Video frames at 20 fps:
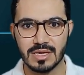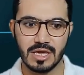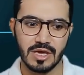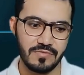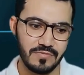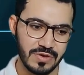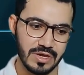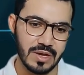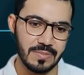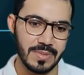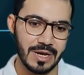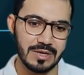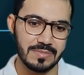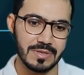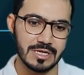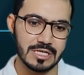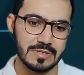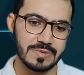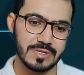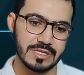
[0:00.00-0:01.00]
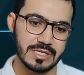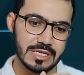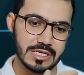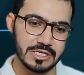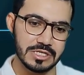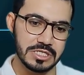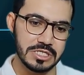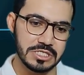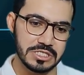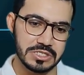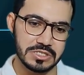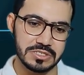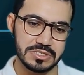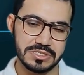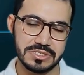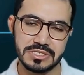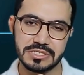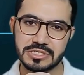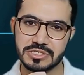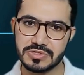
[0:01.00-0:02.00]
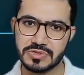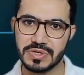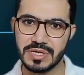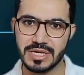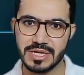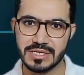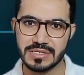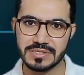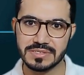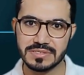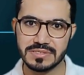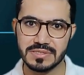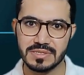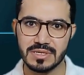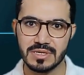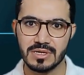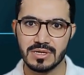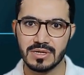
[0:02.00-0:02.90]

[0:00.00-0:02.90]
If we combine multiple integers, strings,